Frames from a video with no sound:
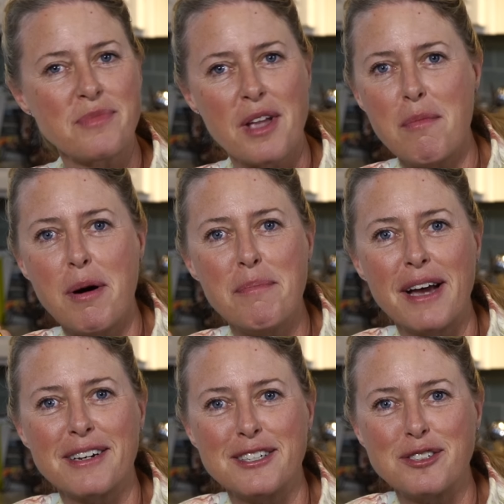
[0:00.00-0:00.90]
Come on
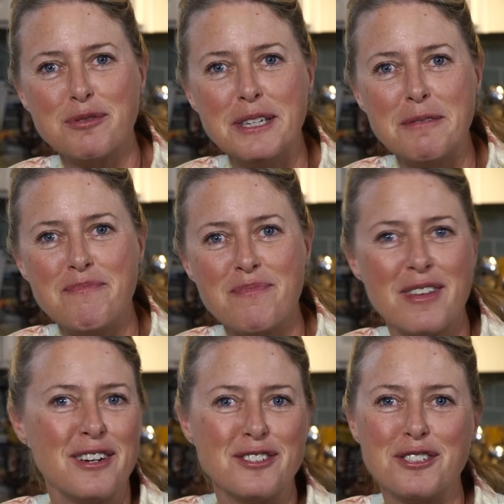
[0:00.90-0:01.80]
back next week
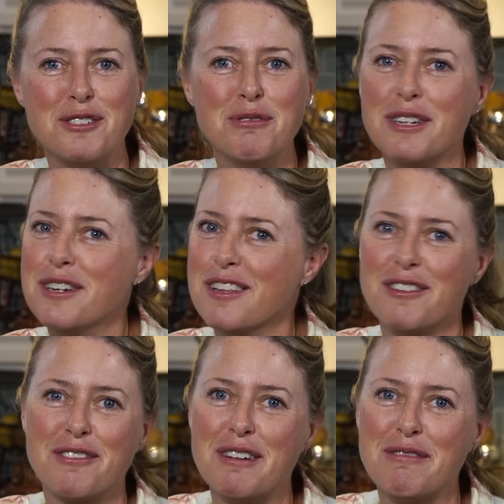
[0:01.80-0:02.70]
and I'll show you
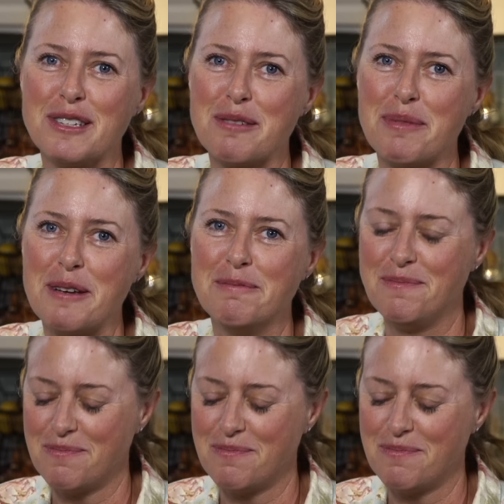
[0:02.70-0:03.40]
another great recipe.